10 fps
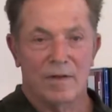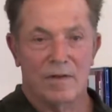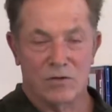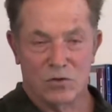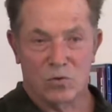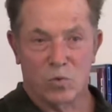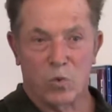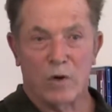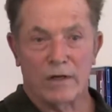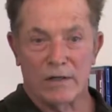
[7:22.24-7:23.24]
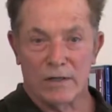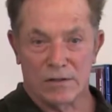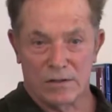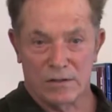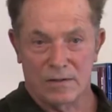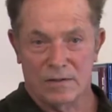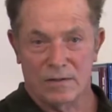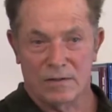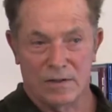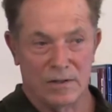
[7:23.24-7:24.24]
This is what it is.
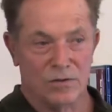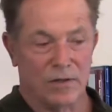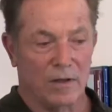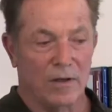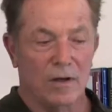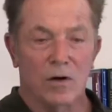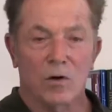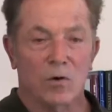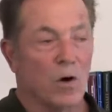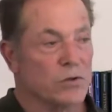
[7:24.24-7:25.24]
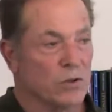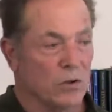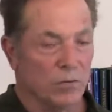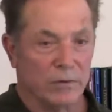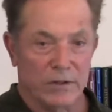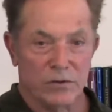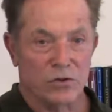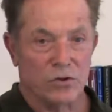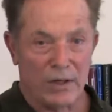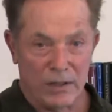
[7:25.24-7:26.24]
It is a crossing over, it is a
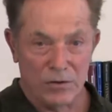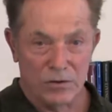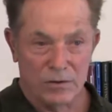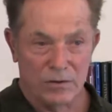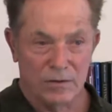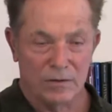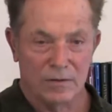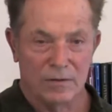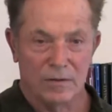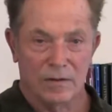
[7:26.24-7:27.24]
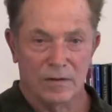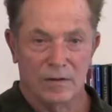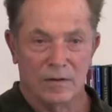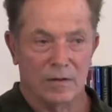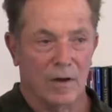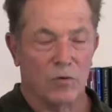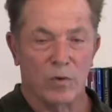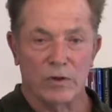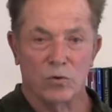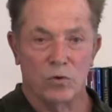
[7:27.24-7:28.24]
change the
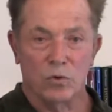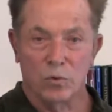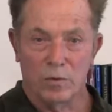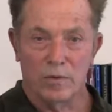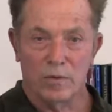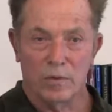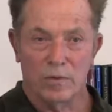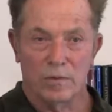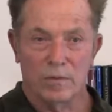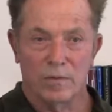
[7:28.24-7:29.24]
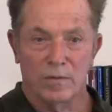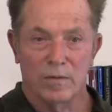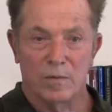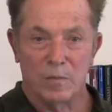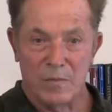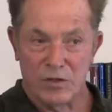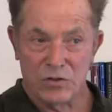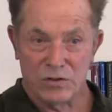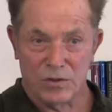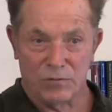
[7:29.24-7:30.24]
way you do
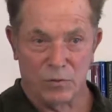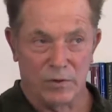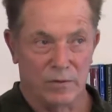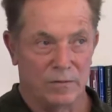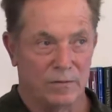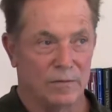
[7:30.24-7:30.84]
business, if you will.